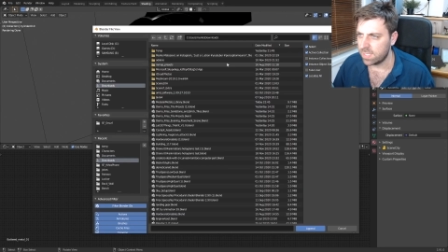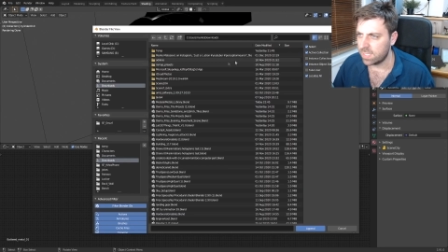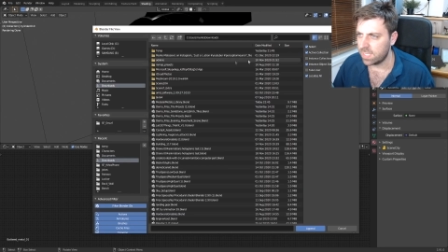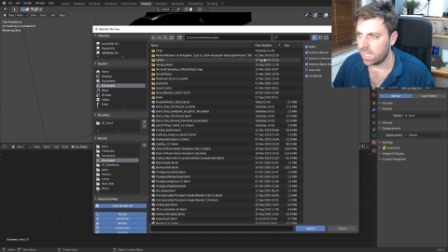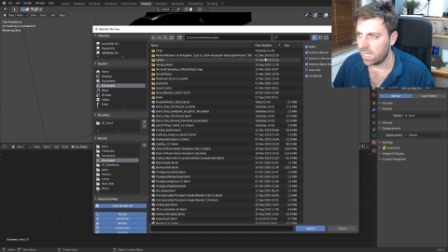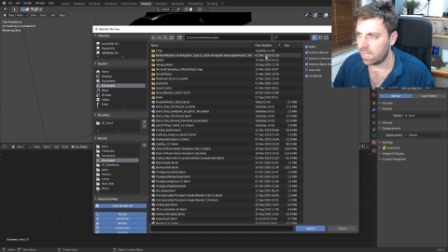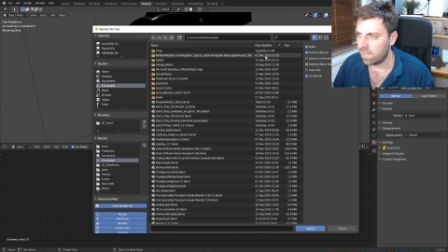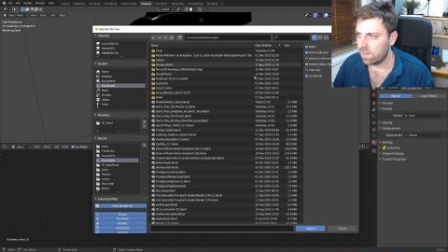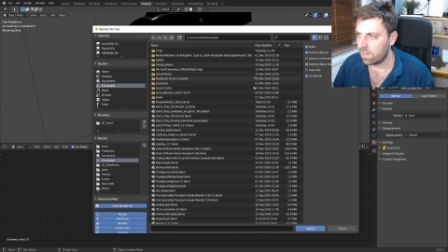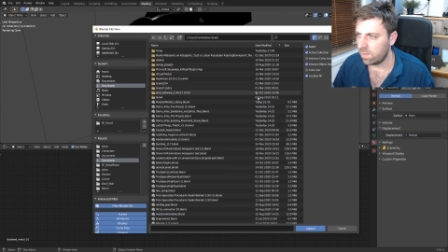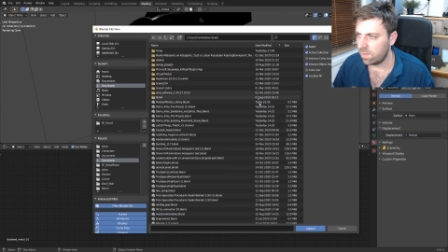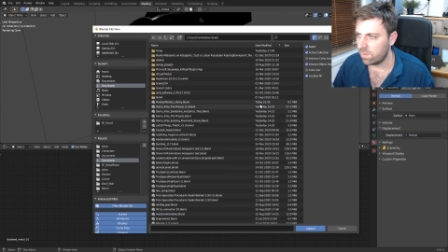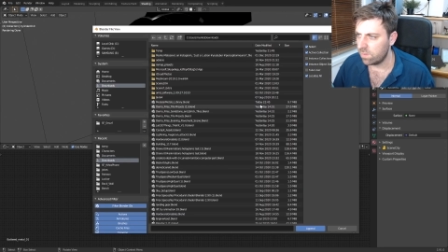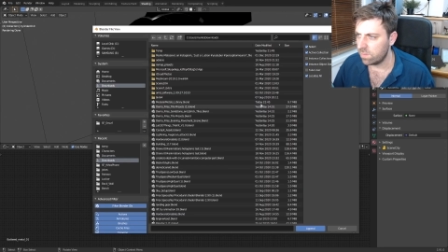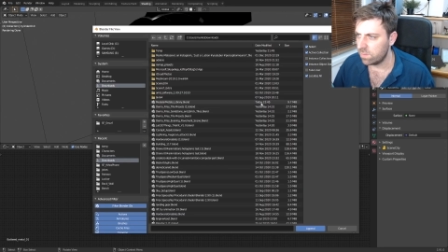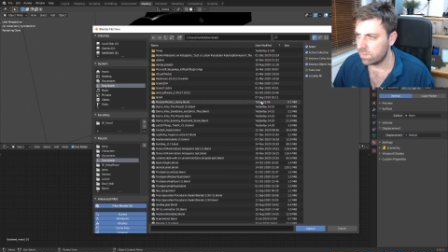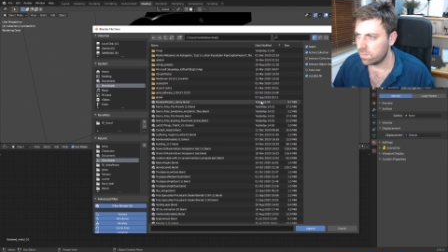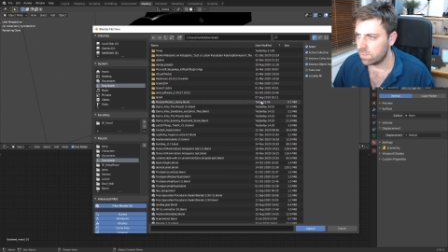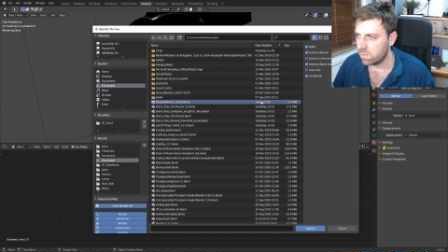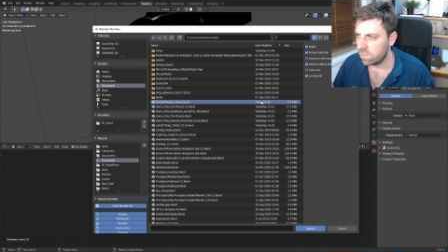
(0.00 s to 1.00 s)

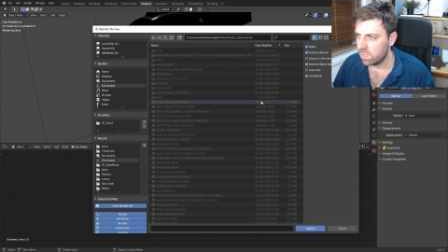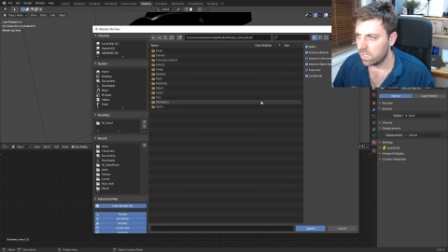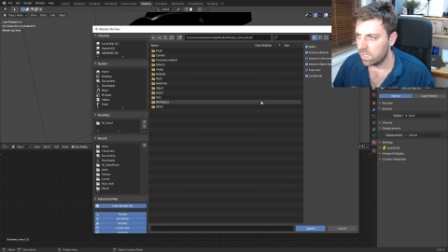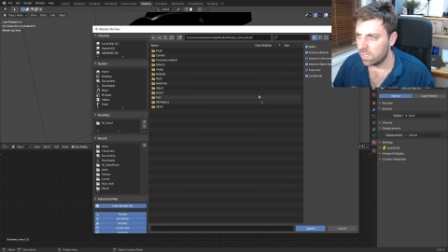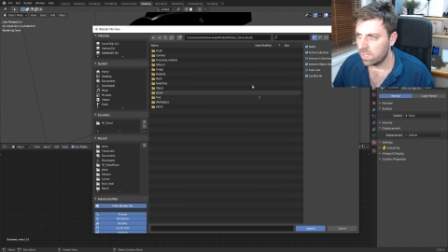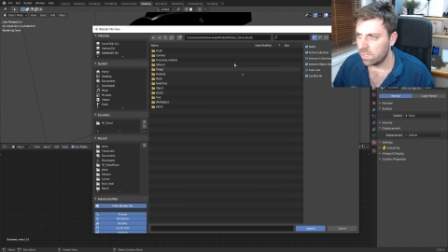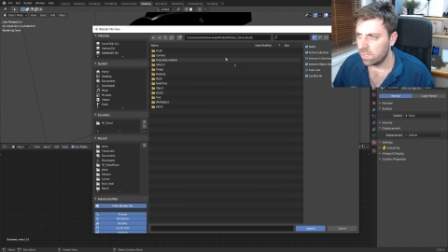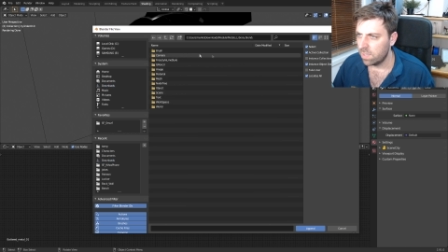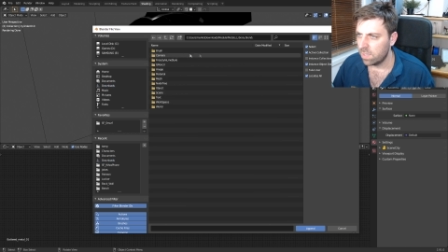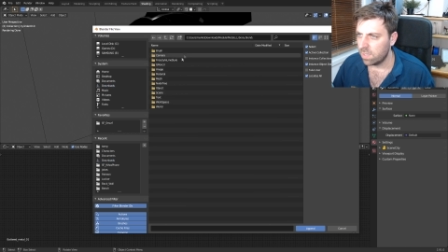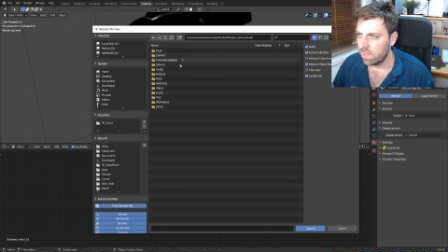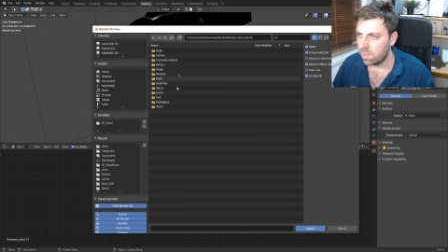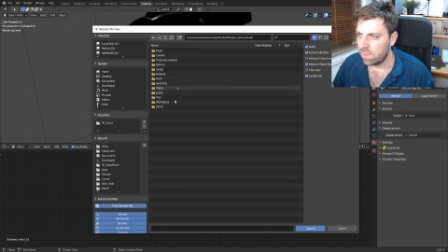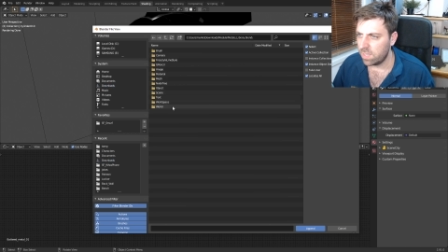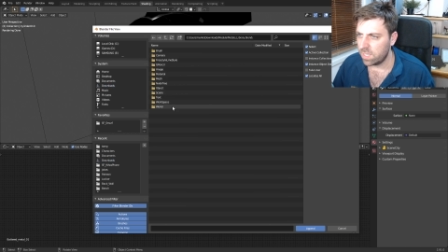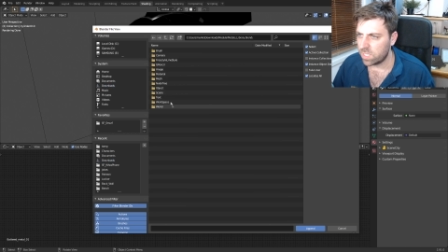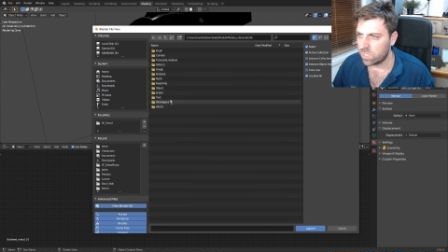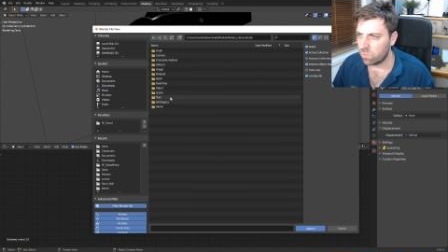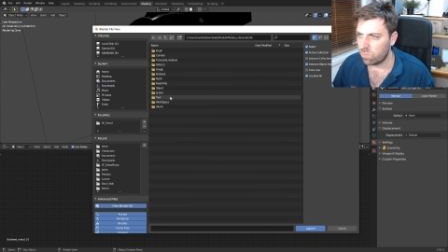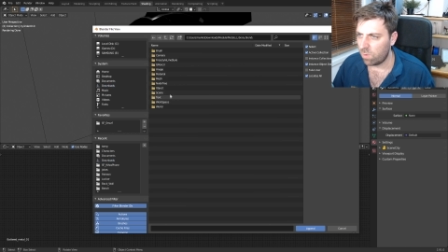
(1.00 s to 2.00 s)
downloads,
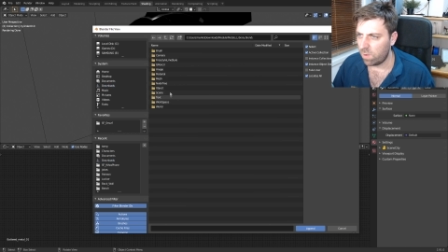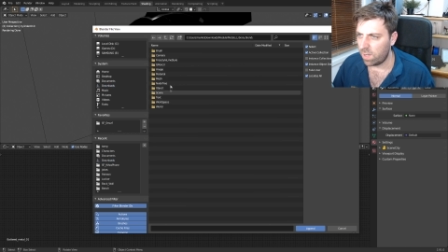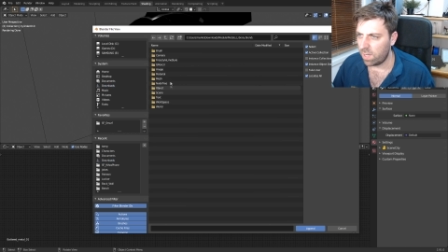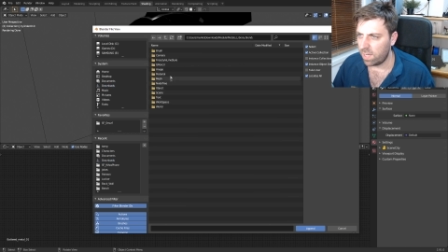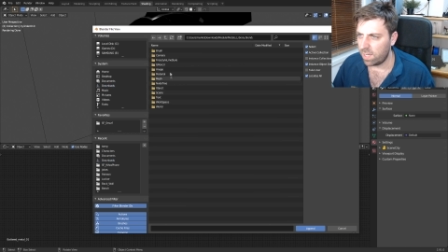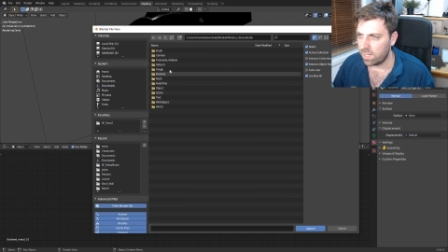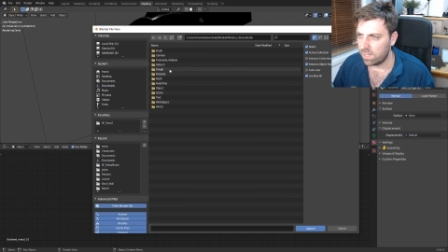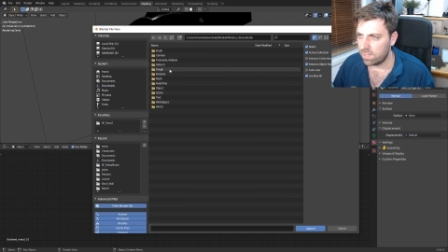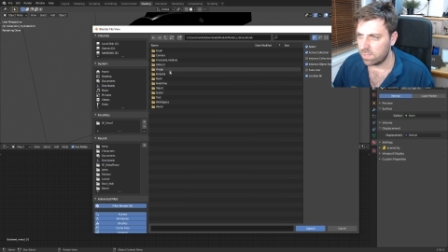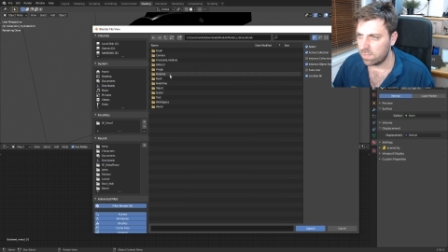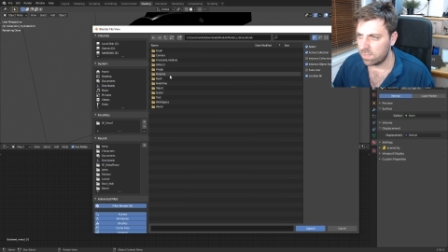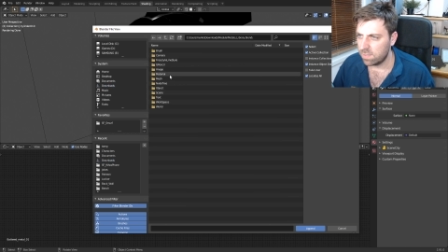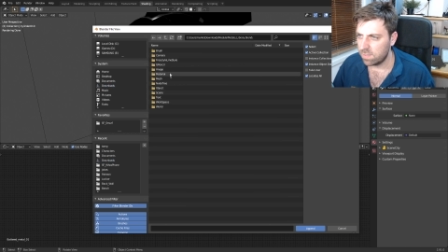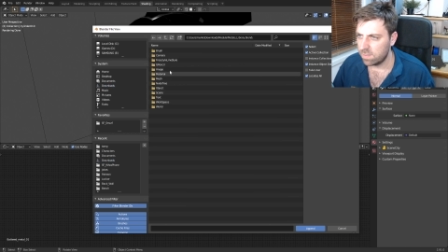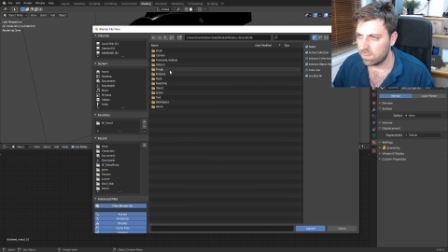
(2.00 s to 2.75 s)
this one.